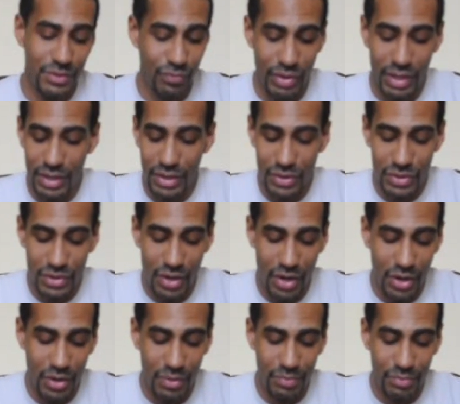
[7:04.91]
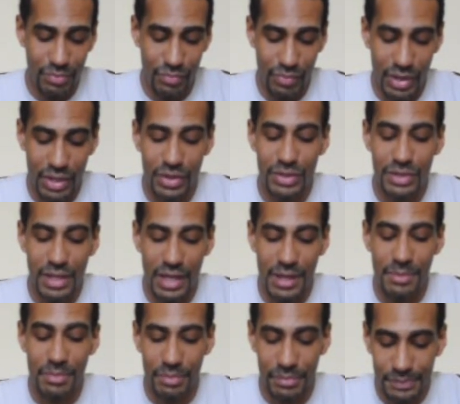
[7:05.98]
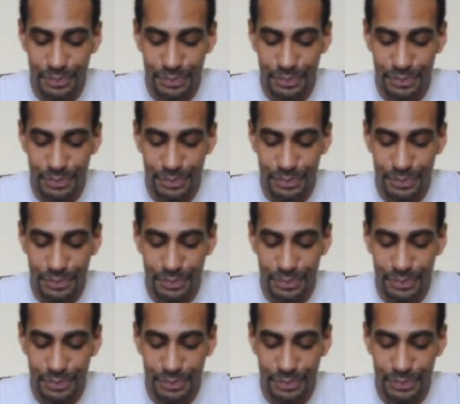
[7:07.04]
really good startup, really good team.